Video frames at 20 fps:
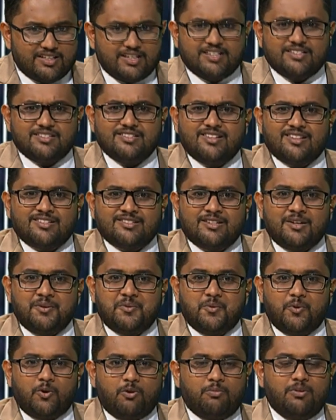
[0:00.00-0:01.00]
it's just a
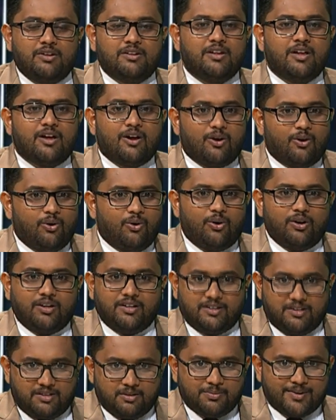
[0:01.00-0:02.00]
normal
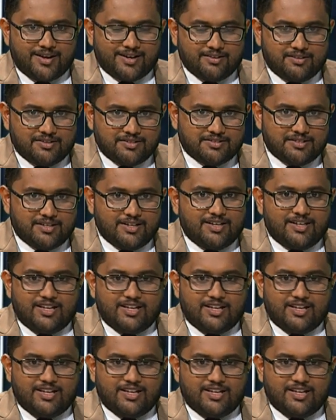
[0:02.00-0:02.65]
ordinary practice.